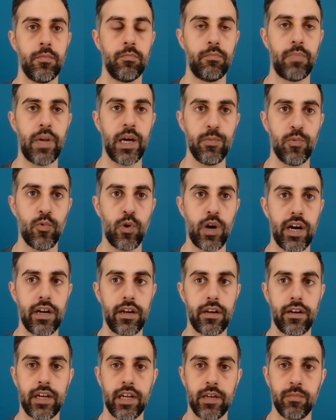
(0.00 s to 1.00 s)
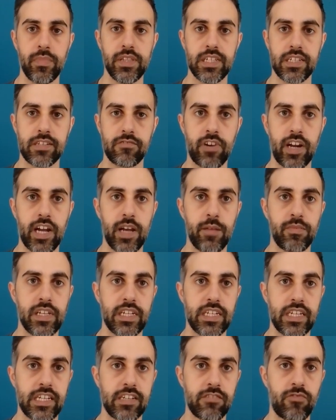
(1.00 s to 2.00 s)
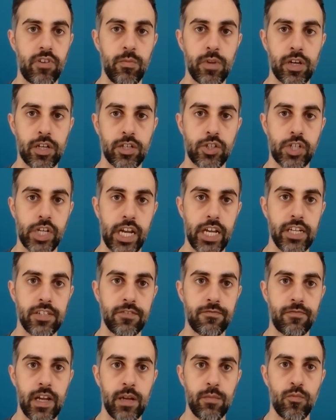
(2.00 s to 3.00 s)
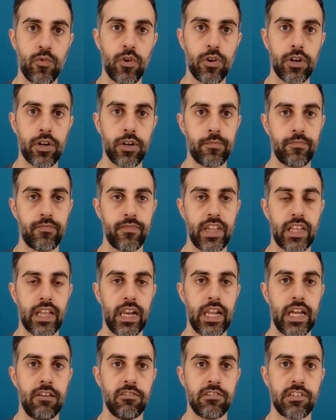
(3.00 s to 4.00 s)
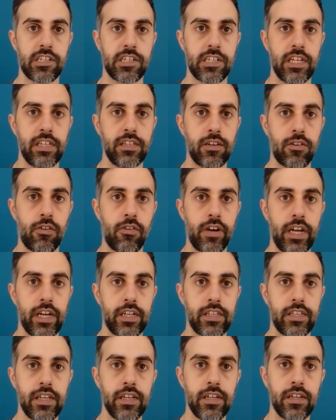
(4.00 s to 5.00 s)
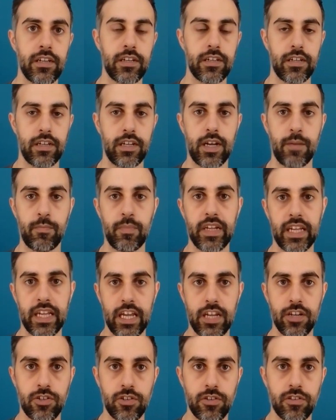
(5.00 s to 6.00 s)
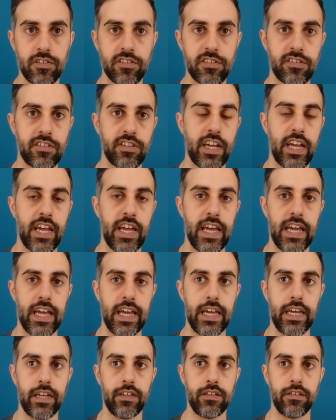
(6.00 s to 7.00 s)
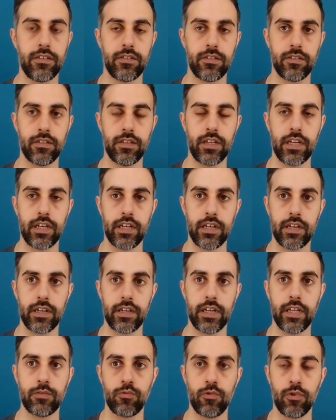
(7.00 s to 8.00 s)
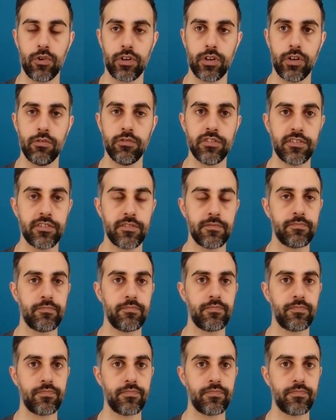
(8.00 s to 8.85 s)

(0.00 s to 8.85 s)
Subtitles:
PipeWire can be described as a stream exchange framework that allows interconnecting applications and network nodes,